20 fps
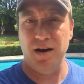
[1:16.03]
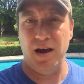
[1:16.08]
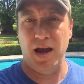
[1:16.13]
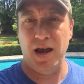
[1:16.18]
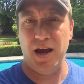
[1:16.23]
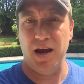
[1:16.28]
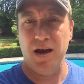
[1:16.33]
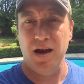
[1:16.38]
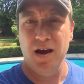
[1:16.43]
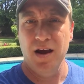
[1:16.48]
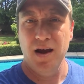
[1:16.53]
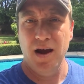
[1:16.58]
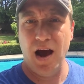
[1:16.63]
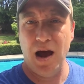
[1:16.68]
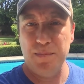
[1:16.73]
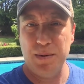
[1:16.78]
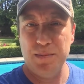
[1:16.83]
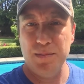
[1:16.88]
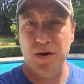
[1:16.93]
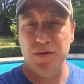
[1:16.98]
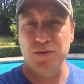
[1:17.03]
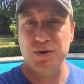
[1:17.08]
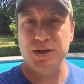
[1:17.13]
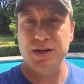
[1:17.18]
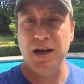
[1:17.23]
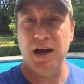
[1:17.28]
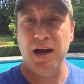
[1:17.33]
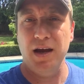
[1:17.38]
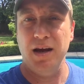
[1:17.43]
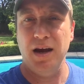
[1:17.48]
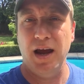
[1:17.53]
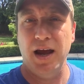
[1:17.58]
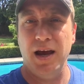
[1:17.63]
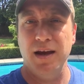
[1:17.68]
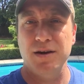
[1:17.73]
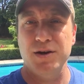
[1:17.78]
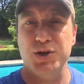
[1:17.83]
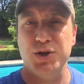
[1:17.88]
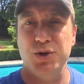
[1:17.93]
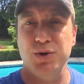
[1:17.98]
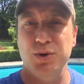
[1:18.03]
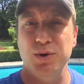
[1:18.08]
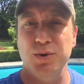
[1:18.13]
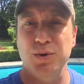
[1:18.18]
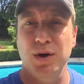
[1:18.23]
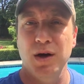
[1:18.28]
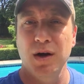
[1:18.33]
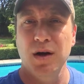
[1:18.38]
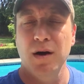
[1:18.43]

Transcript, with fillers: a happy Mother's Day, and to